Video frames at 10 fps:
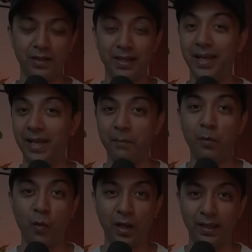
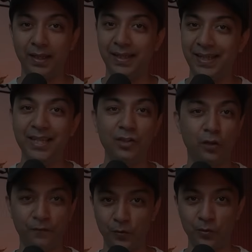Number 1 ease
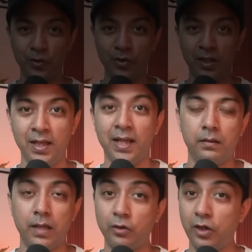of use.
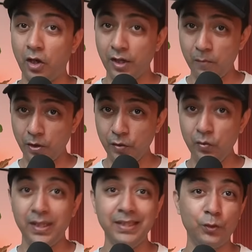Now the Lottie
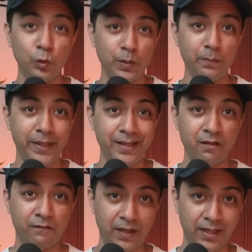module is super
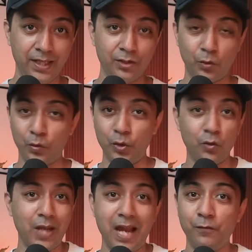beginner friendly, so you
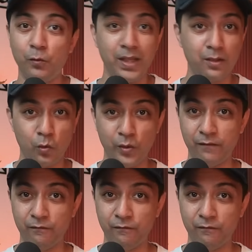don't have to be a coding